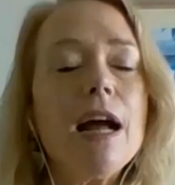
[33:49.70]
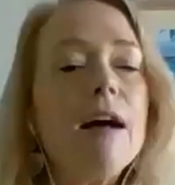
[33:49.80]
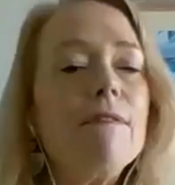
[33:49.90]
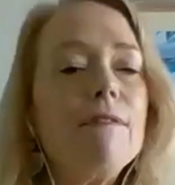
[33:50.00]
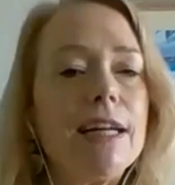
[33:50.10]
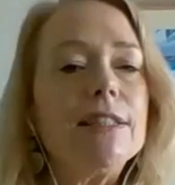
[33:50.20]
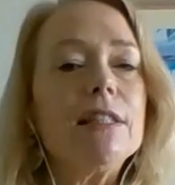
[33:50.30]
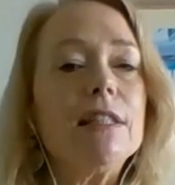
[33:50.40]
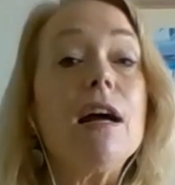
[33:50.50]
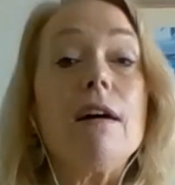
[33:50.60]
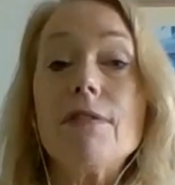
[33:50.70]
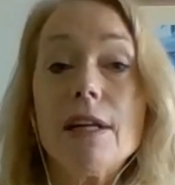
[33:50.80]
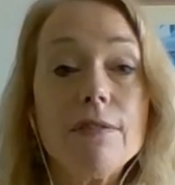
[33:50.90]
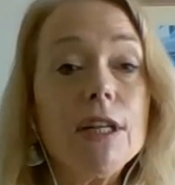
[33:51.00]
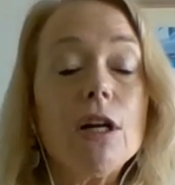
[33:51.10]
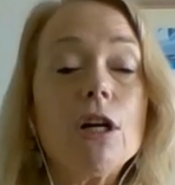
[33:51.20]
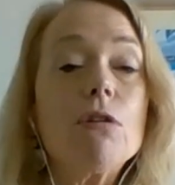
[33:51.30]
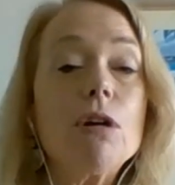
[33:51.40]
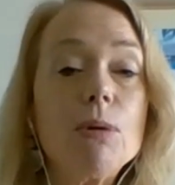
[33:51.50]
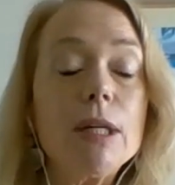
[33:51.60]
not fast enough given our
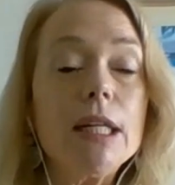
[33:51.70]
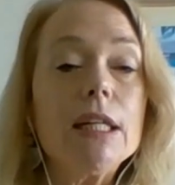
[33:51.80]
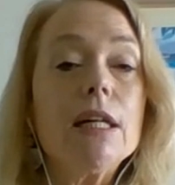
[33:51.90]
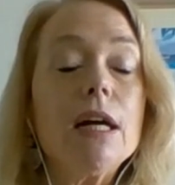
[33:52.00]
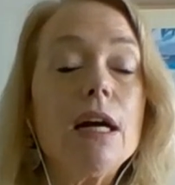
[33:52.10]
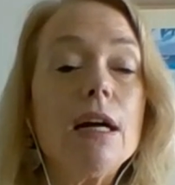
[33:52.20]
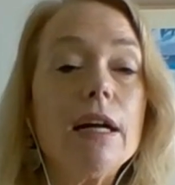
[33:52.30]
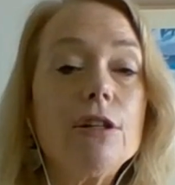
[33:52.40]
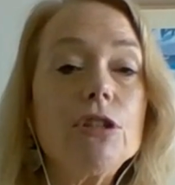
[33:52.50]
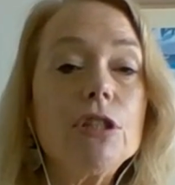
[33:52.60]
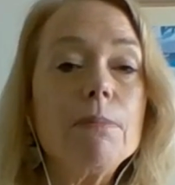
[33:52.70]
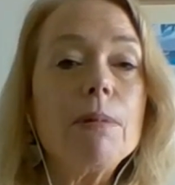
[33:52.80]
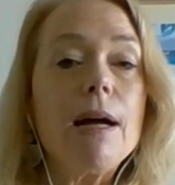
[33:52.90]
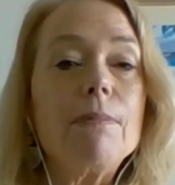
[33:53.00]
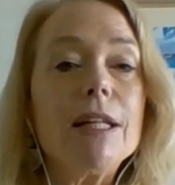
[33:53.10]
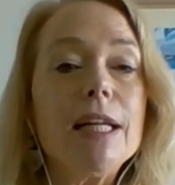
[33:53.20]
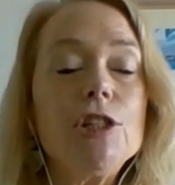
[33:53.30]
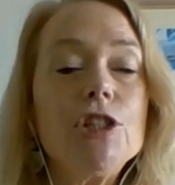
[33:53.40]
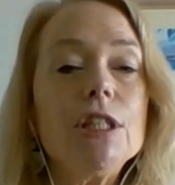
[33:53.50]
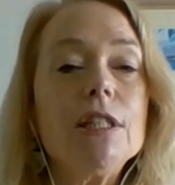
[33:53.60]
growing uh, elderly
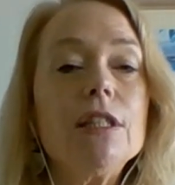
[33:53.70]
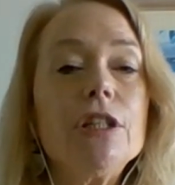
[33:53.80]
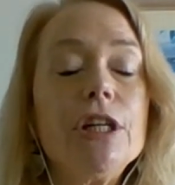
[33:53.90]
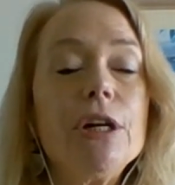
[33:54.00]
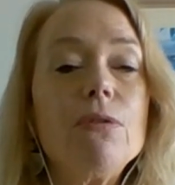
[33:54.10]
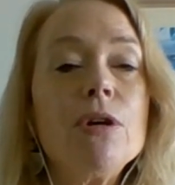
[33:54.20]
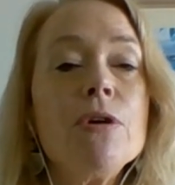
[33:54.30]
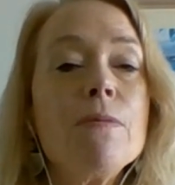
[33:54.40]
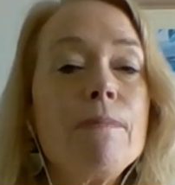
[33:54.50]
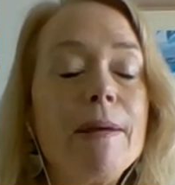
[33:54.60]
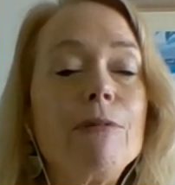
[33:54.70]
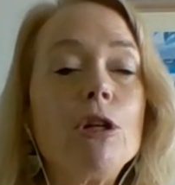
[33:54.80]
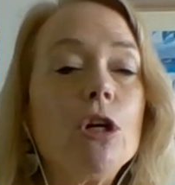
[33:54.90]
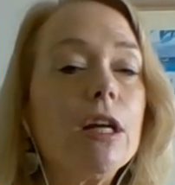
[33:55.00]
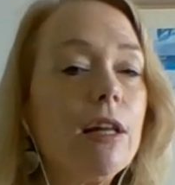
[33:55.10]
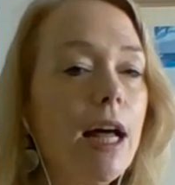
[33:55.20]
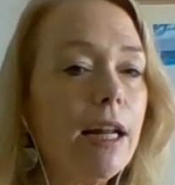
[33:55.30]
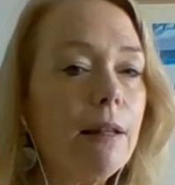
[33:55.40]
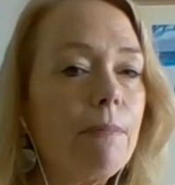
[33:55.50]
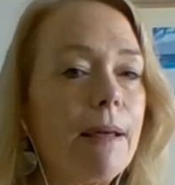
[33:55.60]
population. You know, people look a lot
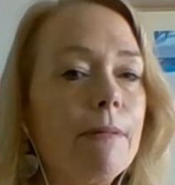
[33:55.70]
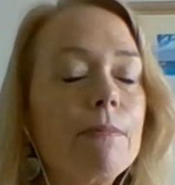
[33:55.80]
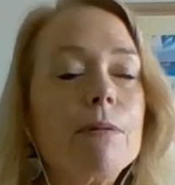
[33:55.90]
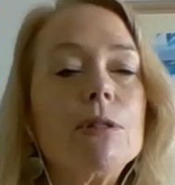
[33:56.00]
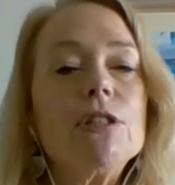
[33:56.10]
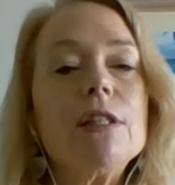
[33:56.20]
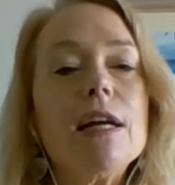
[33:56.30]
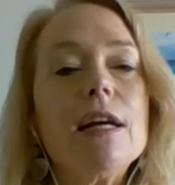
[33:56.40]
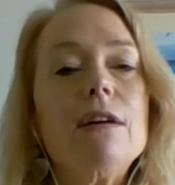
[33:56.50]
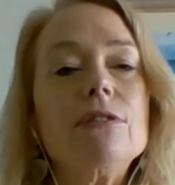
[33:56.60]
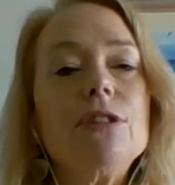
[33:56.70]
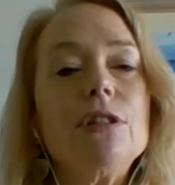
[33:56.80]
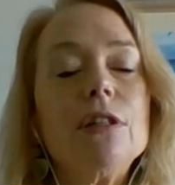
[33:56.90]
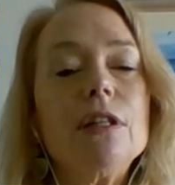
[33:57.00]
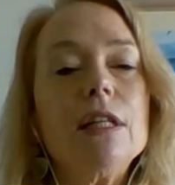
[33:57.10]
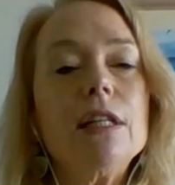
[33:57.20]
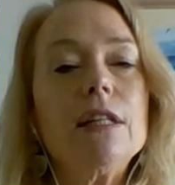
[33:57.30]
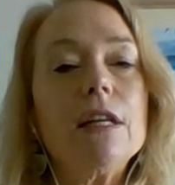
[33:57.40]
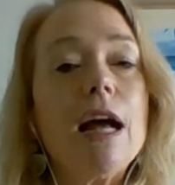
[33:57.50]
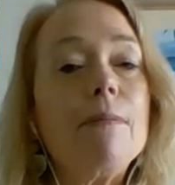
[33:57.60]
at the baby boomers now. Certainly,
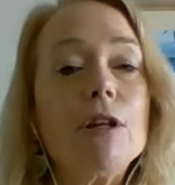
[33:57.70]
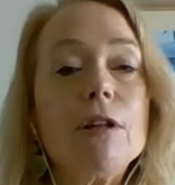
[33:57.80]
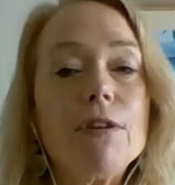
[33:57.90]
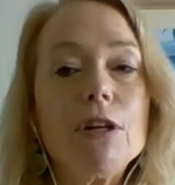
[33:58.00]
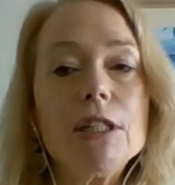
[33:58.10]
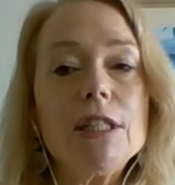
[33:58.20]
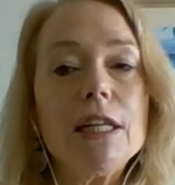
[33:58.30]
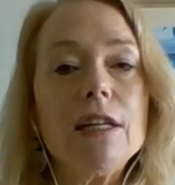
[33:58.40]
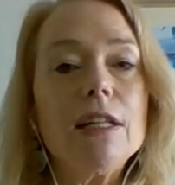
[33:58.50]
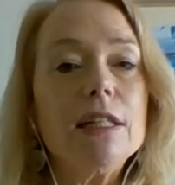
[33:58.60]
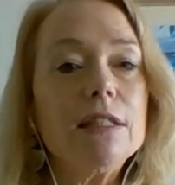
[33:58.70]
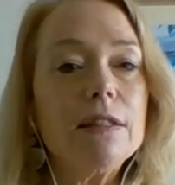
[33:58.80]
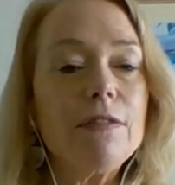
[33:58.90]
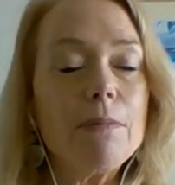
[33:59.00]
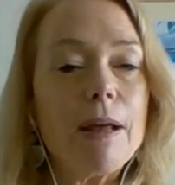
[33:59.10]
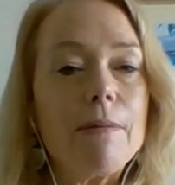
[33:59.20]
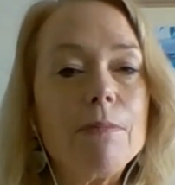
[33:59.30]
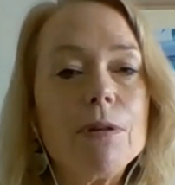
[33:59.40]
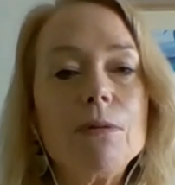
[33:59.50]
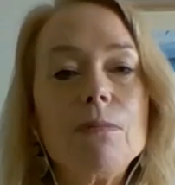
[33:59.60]
that I'm on the very tail end of the baby
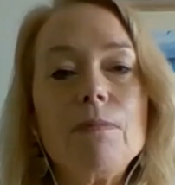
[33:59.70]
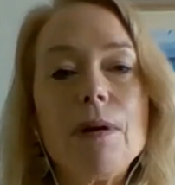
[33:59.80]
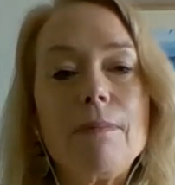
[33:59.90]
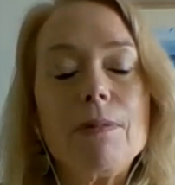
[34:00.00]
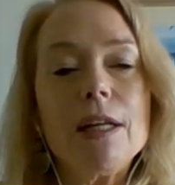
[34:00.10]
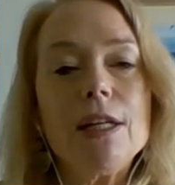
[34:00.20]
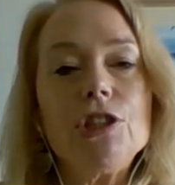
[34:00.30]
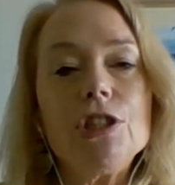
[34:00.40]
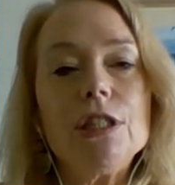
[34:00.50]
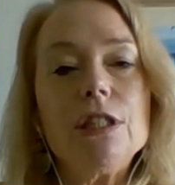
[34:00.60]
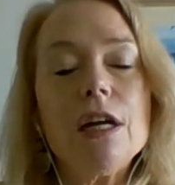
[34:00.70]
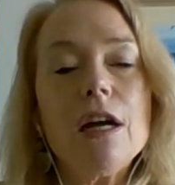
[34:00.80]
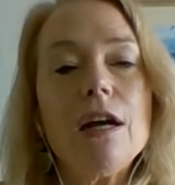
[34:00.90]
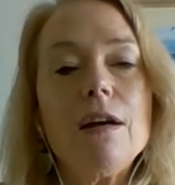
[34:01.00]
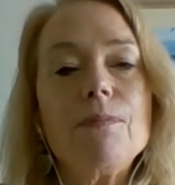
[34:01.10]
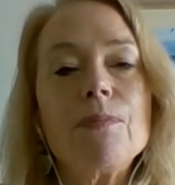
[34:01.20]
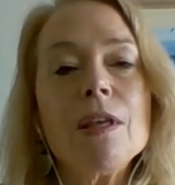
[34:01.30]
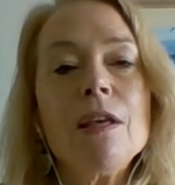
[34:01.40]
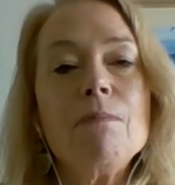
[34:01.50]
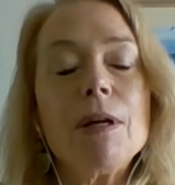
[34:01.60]
boom population, um,
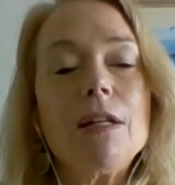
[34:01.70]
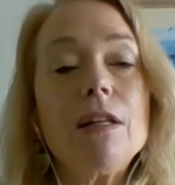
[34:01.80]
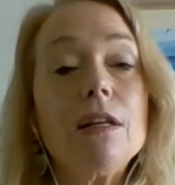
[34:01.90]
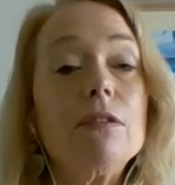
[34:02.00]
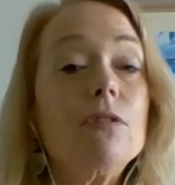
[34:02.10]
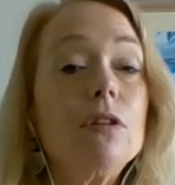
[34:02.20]
but the